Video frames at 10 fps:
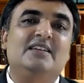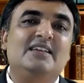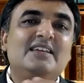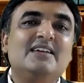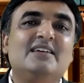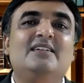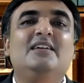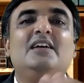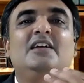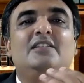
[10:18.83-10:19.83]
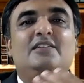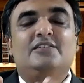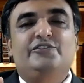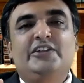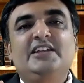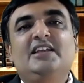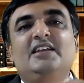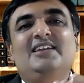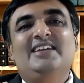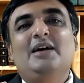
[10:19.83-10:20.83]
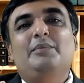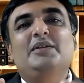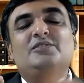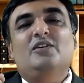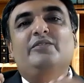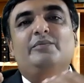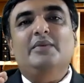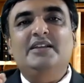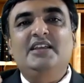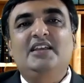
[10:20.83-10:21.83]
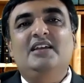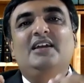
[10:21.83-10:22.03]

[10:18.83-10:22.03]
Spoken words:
Here, the trading happens of money,